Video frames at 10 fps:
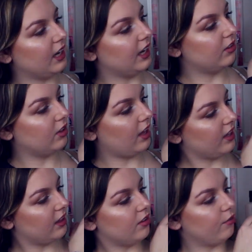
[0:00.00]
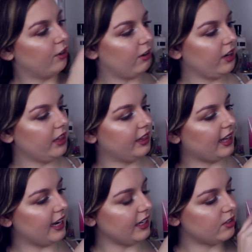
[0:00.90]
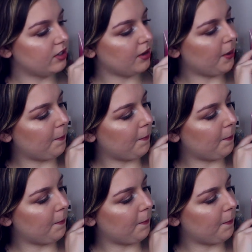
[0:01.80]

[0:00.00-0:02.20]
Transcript: it's like this very light